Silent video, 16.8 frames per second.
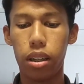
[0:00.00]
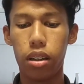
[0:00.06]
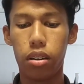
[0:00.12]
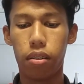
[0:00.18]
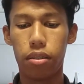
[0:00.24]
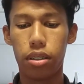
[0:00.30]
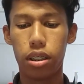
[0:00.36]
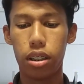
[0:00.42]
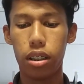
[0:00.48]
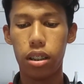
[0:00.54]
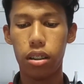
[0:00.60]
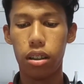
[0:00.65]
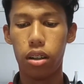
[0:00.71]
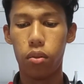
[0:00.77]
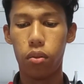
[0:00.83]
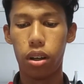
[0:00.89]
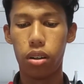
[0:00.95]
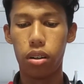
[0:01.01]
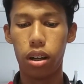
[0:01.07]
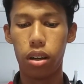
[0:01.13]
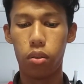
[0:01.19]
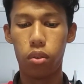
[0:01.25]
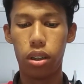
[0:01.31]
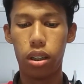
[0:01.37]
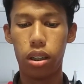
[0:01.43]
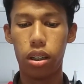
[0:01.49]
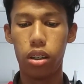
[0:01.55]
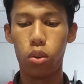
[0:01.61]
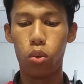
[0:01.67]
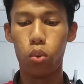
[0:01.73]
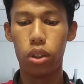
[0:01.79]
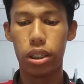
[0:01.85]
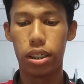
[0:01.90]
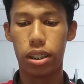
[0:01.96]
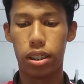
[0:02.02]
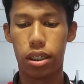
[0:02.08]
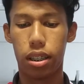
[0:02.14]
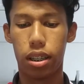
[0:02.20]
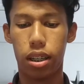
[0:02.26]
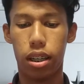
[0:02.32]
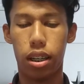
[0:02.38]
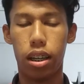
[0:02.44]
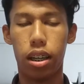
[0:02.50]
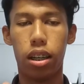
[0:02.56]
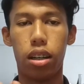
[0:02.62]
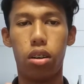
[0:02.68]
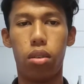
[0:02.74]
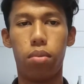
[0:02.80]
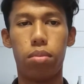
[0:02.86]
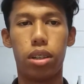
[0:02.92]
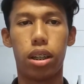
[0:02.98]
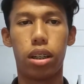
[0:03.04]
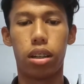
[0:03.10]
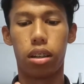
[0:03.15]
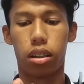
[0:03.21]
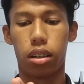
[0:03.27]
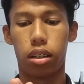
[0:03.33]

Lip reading: of shear when we twist the object.